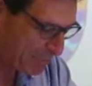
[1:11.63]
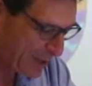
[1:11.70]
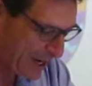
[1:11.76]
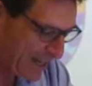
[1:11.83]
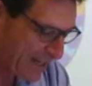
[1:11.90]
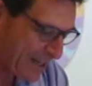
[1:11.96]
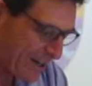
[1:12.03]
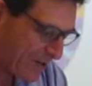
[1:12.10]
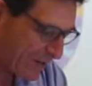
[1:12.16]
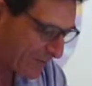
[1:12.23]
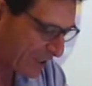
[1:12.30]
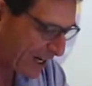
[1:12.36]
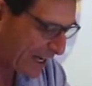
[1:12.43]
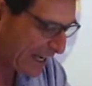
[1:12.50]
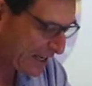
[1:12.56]
pioneer of
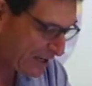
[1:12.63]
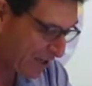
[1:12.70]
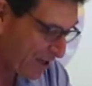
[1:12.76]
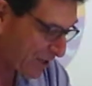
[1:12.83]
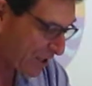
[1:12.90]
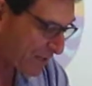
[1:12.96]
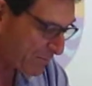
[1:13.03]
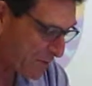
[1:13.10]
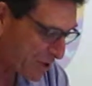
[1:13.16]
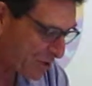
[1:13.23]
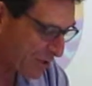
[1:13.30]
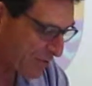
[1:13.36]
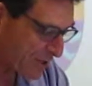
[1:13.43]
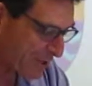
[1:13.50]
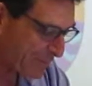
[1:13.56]
dialogue and
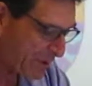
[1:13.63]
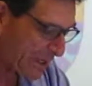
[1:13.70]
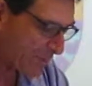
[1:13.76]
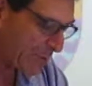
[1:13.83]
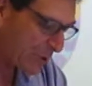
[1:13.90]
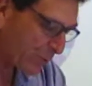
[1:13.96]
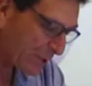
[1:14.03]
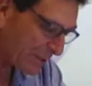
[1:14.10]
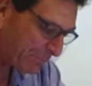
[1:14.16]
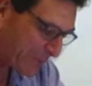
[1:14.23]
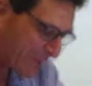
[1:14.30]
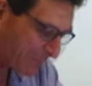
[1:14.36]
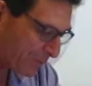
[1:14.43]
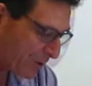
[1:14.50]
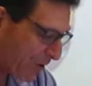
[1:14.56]
mutual respect between
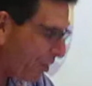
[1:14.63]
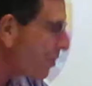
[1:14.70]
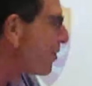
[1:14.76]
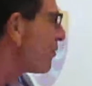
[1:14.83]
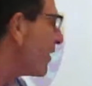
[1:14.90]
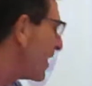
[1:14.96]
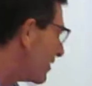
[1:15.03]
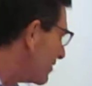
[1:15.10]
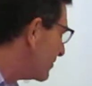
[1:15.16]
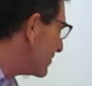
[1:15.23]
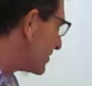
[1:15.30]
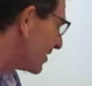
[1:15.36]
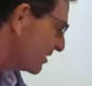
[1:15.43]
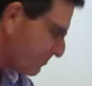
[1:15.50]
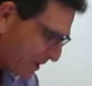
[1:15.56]
people, thank you so